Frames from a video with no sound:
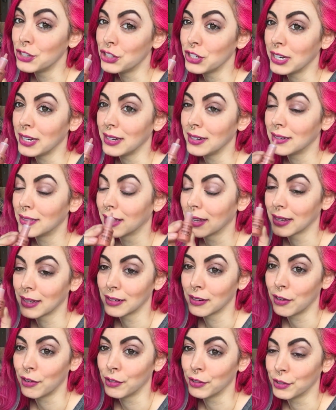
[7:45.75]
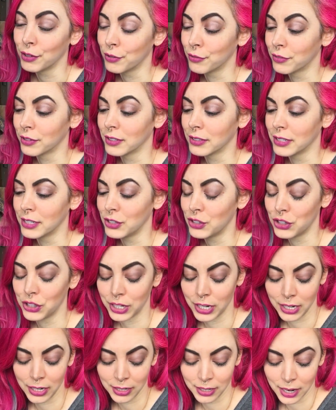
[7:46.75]
shade, like an all over lid
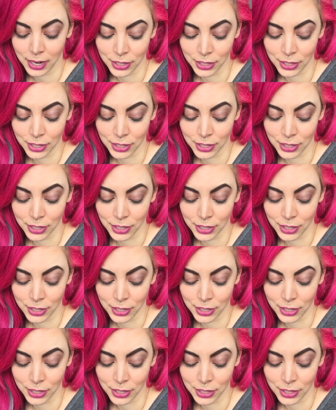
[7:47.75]
shade.